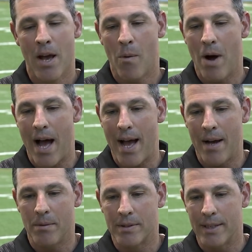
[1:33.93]
Well,
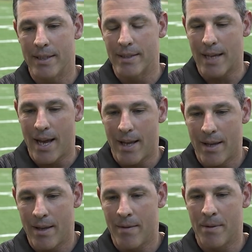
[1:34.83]
I would say this,
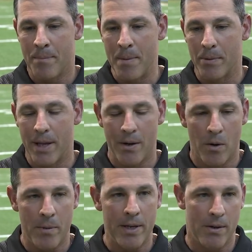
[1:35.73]
the people that
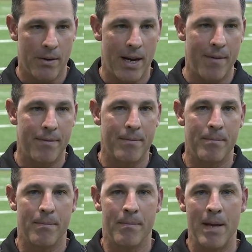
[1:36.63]
know me know that I've
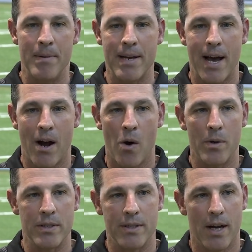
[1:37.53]
maybe not
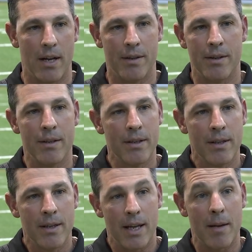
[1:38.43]
always done
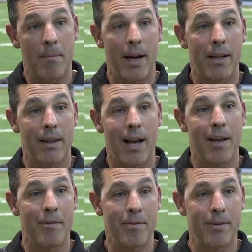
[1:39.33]
in my
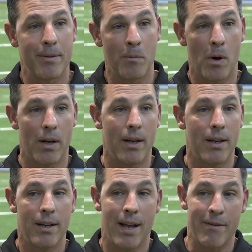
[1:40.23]
life what
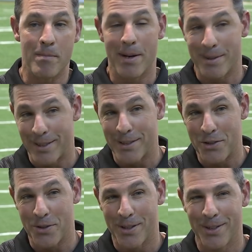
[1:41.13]
everybody thinks I
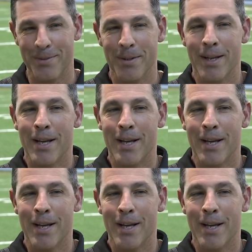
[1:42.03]
should do.